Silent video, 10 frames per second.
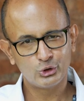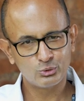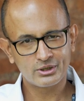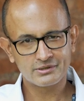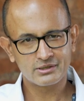
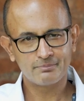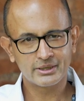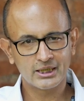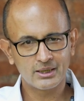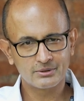do consider
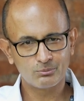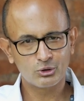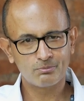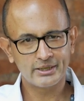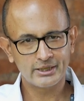picking up the
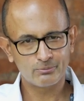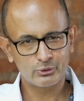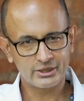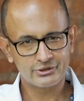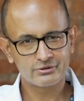book Play to
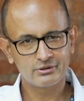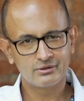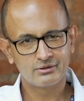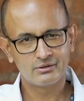Potential.